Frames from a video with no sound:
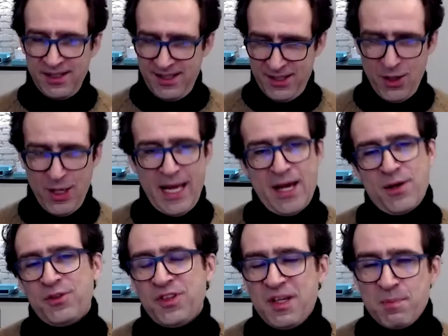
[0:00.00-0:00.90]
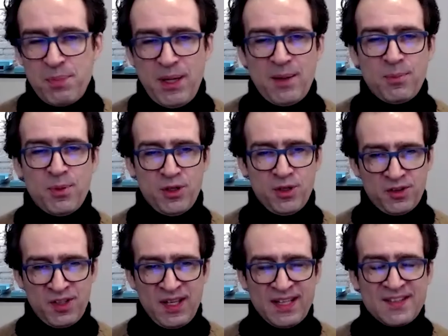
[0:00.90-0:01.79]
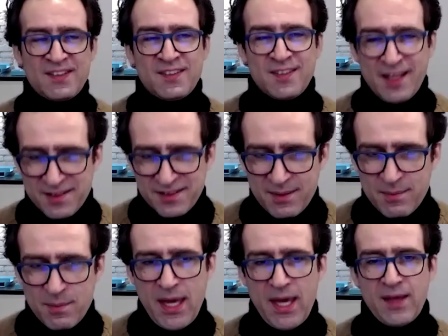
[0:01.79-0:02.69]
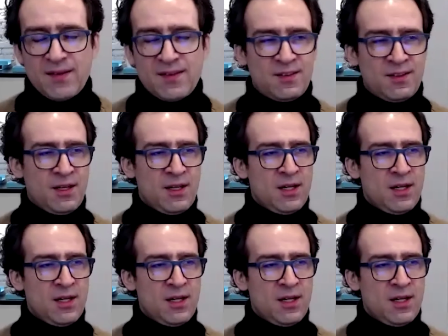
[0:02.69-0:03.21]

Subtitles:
you know, housing bubbles, sentiments,